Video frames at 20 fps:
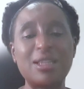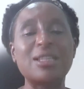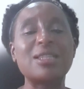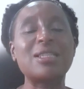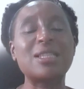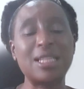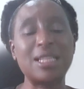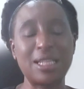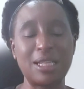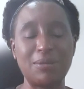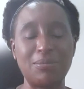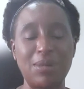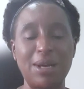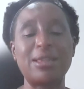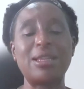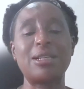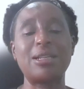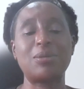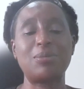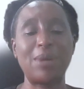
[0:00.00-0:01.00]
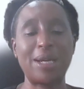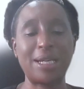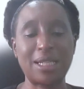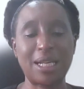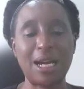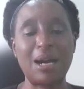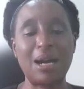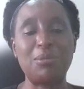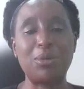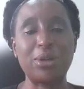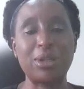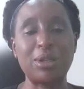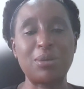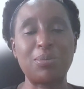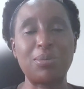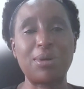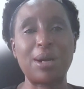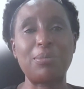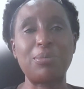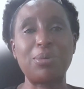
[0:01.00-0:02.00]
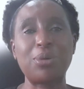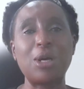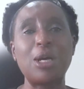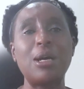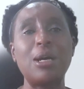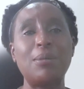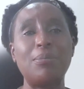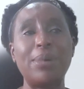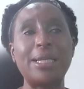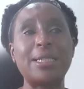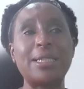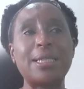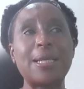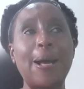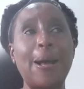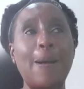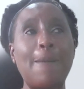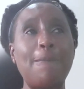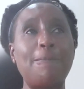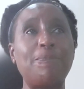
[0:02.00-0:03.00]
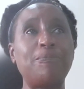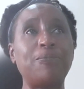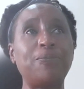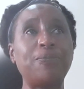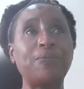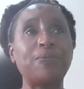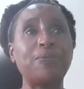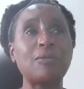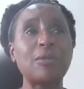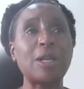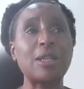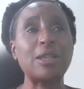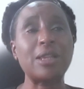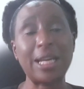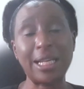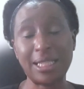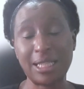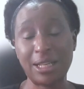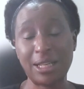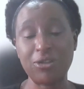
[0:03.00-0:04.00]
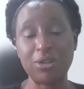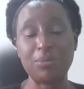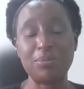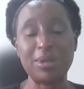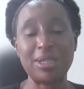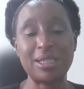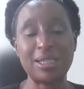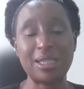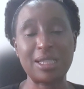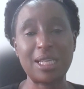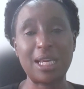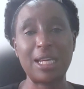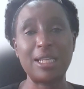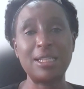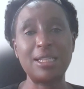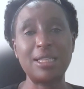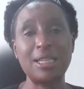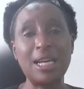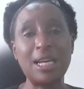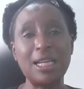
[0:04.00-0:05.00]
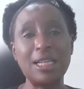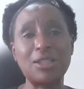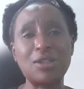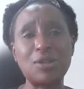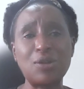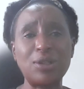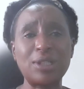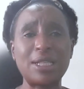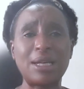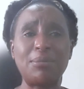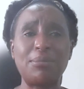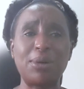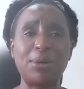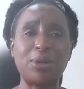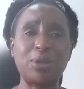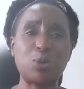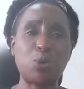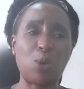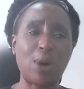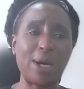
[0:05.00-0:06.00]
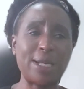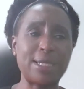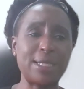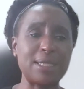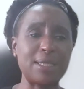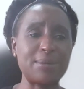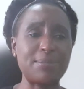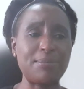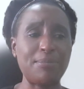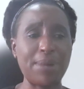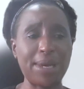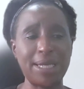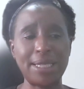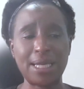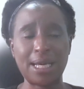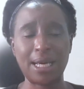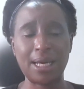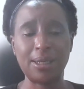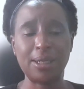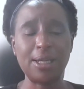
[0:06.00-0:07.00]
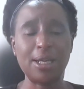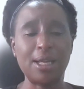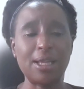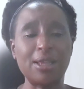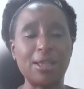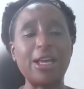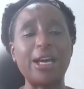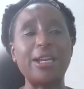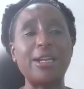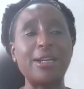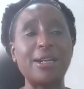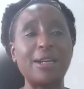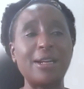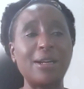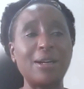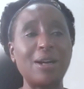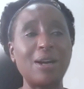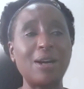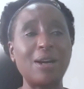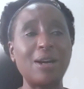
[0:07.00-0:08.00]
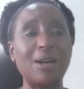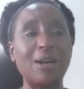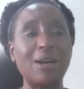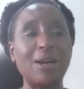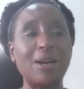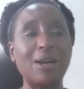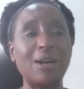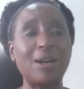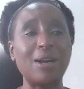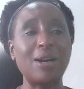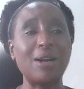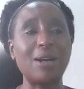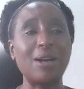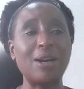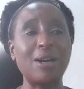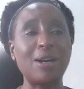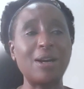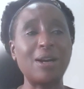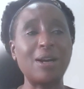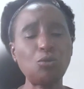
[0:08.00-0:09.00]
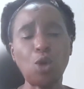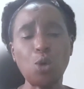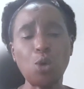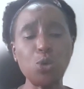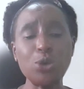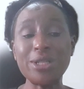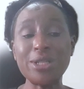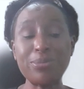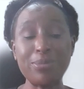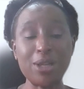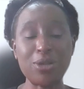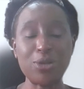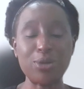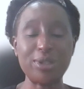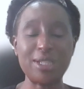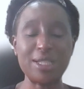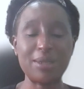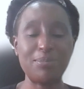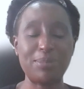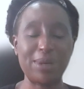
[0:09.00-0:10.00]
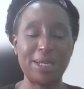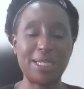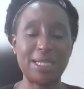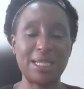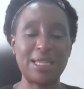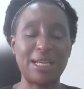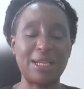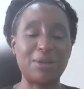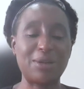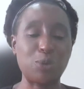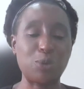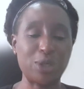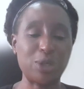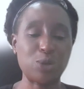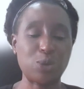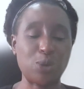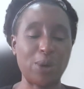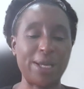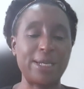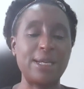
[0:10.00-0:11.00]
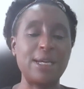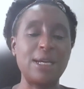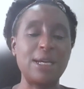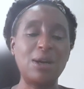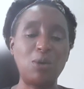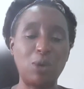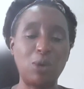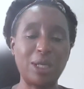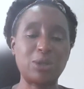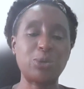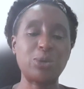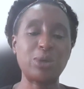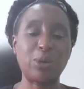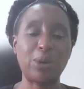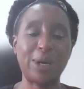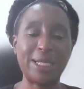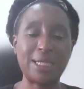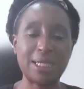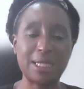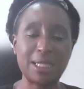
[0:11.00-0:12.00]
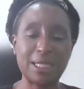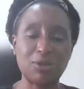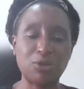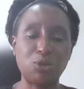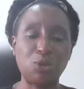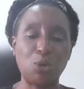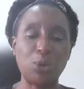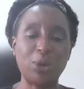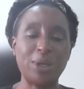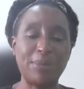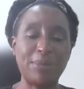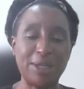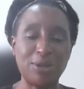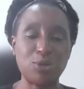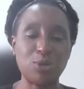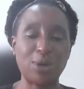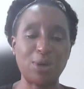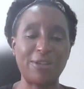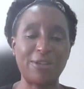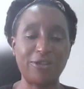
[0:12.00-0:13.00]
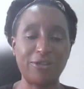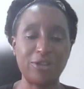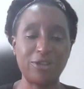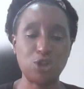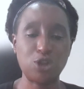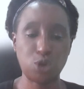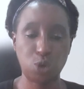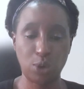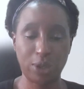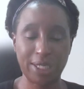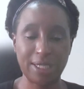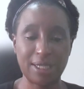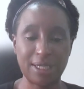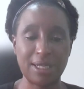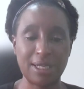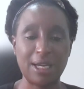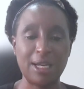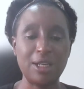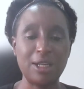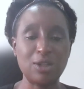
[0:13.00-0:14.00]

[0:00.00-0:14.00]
the stigma that might come with PrEP. But that having been said, it's not about what is better than which method is better than which one. What we want is for women to have choice.